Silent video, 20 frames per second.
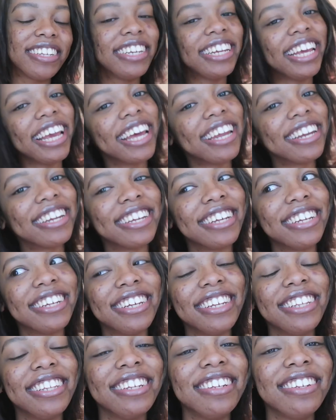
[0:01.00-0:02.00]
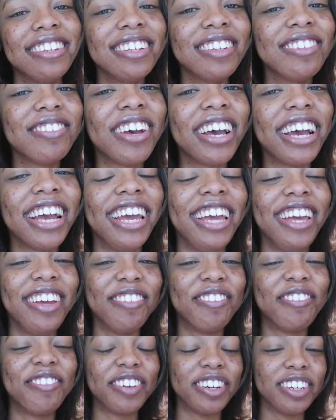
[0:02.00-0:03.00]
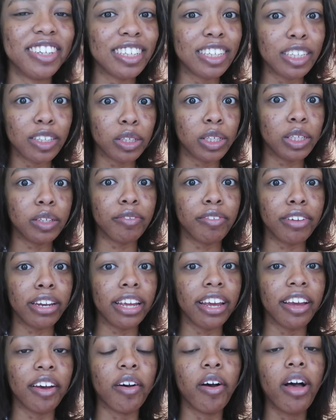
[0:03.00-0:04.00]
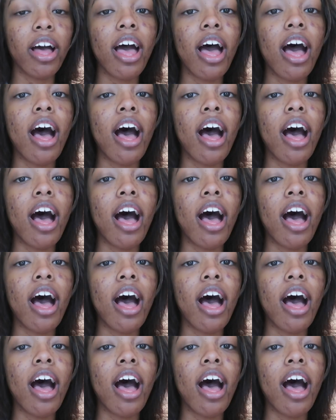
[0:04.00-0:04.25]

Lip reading: Indiana, and this is my first YouTube video.